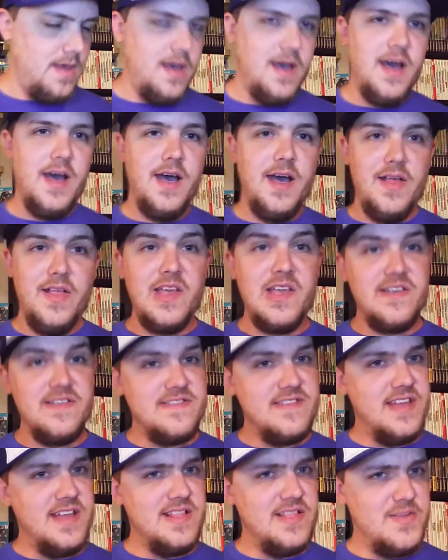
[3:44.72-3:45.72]
Like I
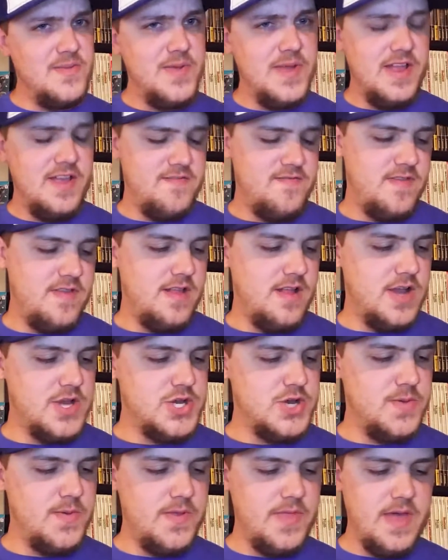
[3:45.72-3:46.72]
said, a little bit iffy, not
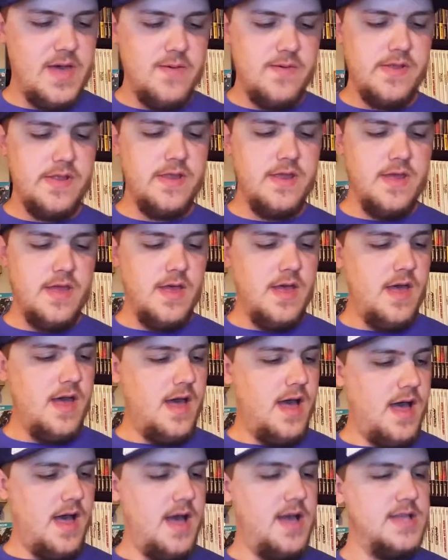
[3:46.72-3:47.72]
sure about that one.
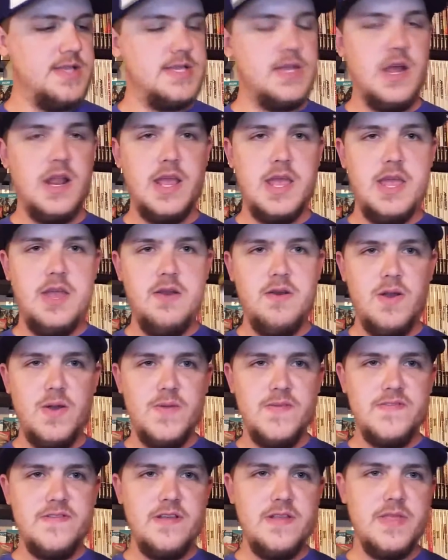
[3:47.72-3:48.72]
Sonic
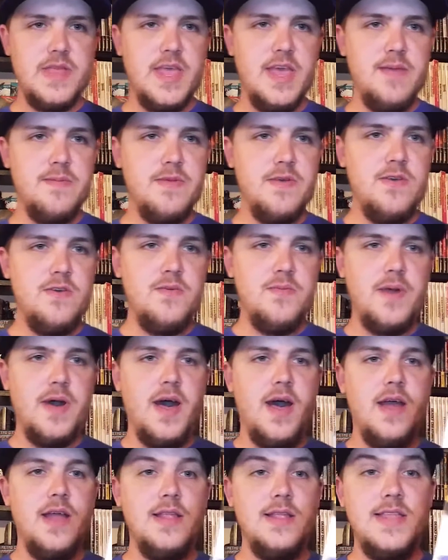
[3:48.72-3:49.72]
Heroes on the GameCube.
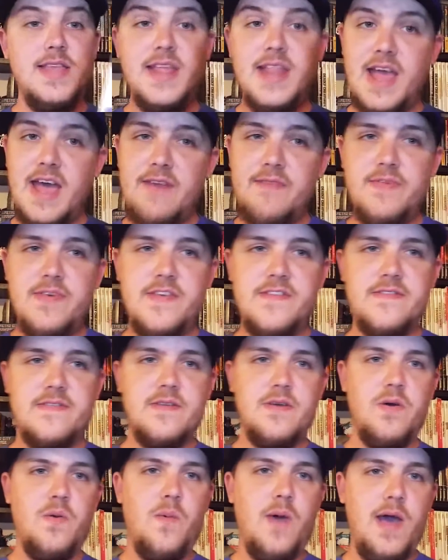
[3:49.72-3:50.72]
I did have this
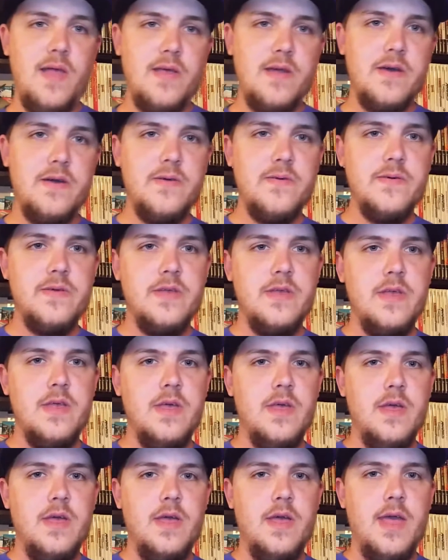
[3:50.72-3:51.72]
a while ago,
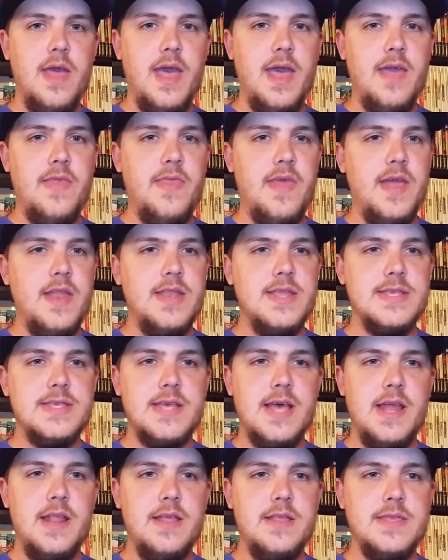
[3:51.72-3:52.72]
and then
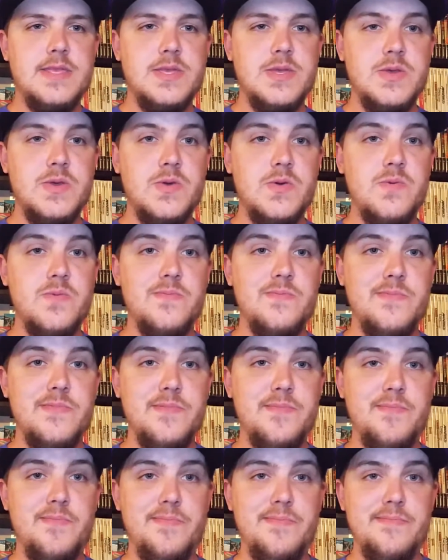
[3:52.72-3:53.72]
decided to
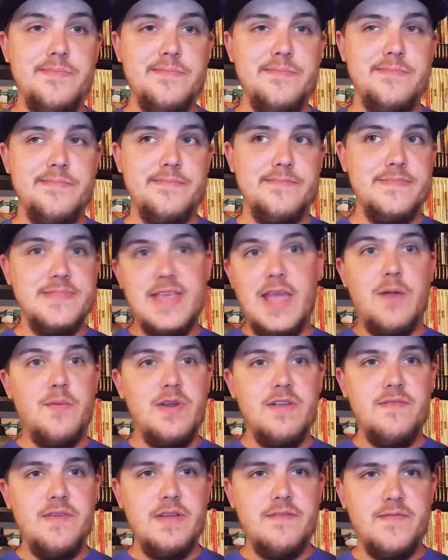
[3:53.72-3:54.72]
get
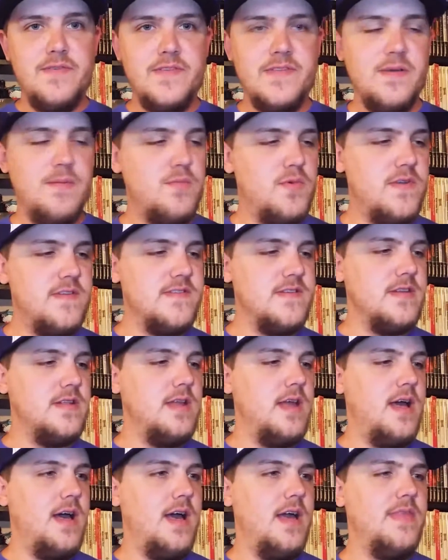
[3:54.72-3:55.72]
rid of it for some
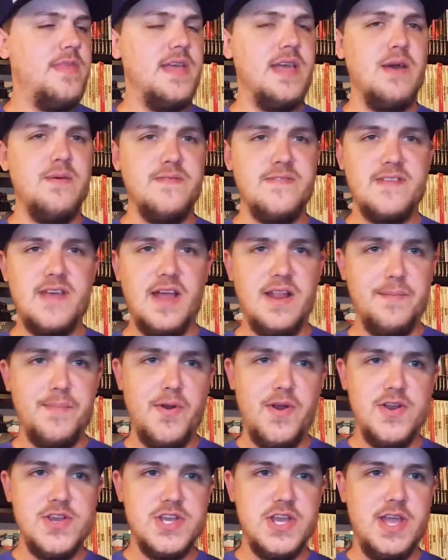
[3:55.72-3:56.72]
reason. I think I was kind of
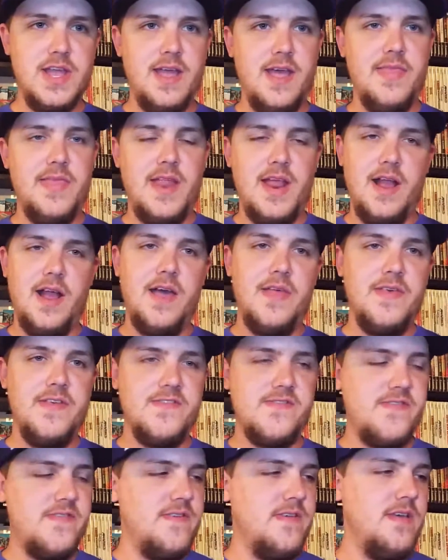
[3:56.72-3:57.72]
purging, and then I got
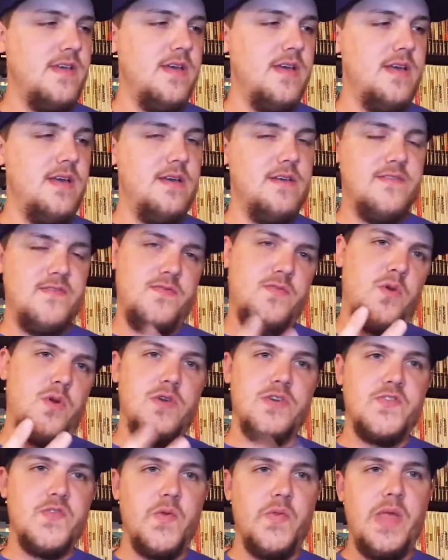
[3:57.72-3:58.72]
this, so
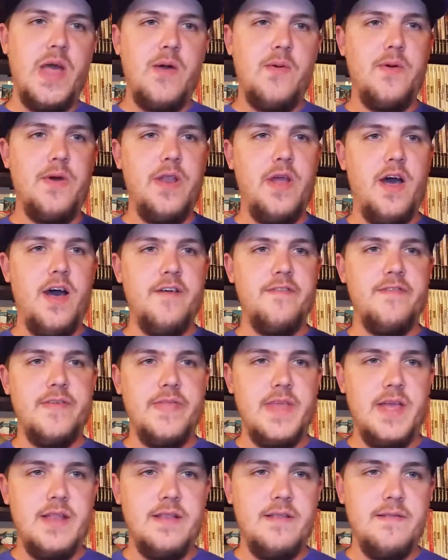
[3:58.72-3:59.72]
I sold that one off,
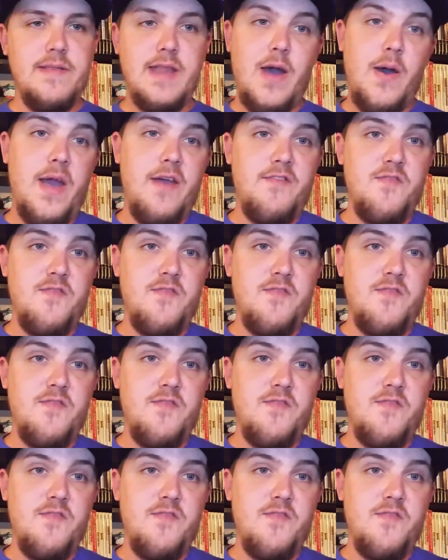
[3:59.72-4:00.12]
and then now I have